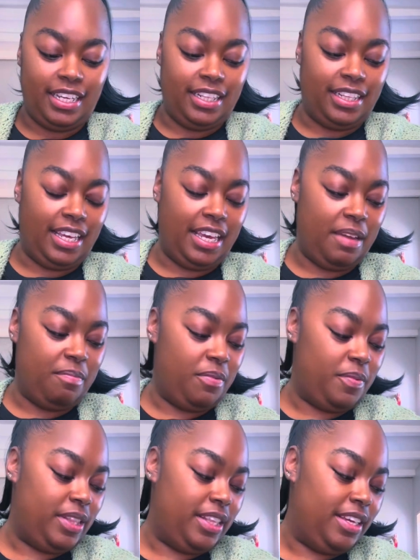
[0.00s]
they happened
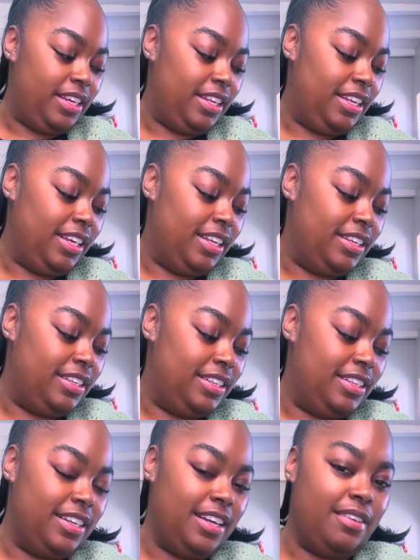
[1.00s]
with that, and
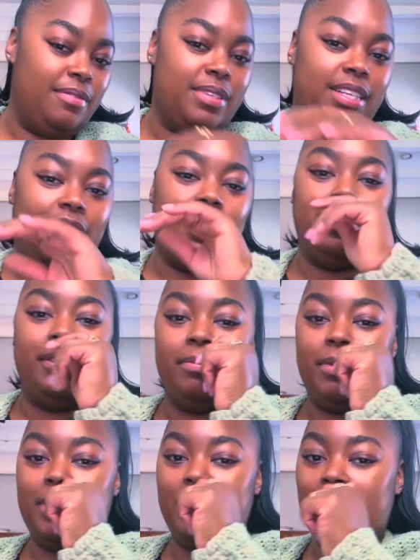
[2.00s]
I was kind of in
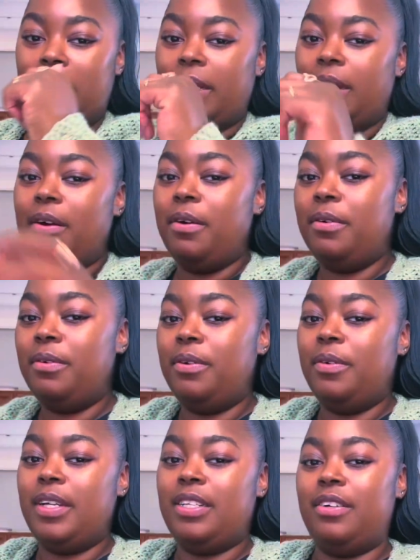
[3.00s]
between, like, oh, do
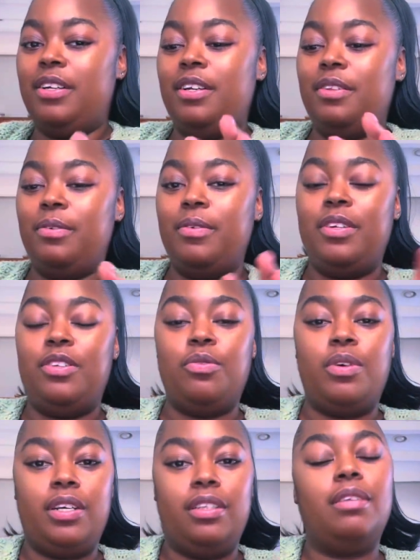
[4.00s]
I start another one?
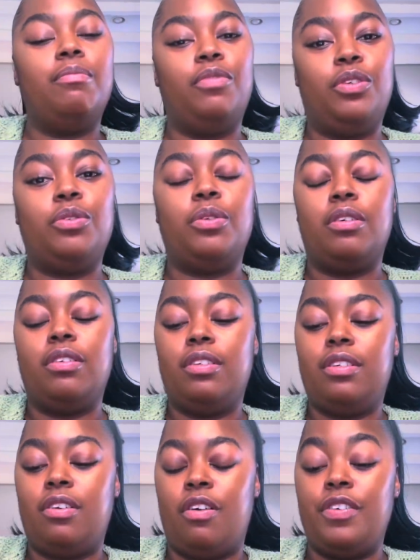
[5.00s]
I'm for sure
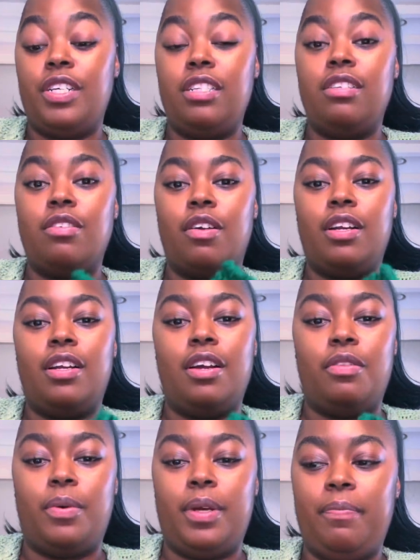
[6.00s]
already started
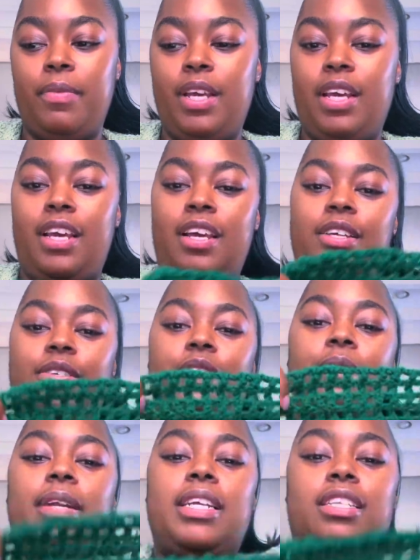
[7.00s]
another one. So
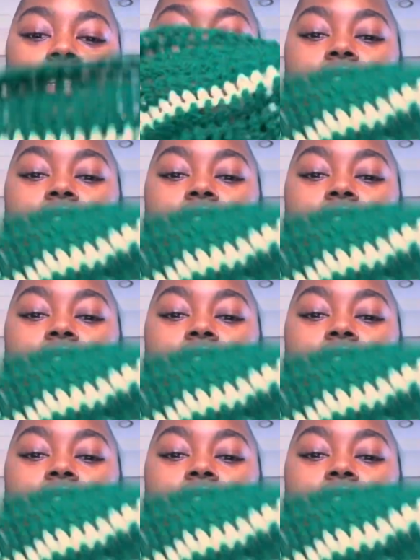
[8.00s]
everybody sees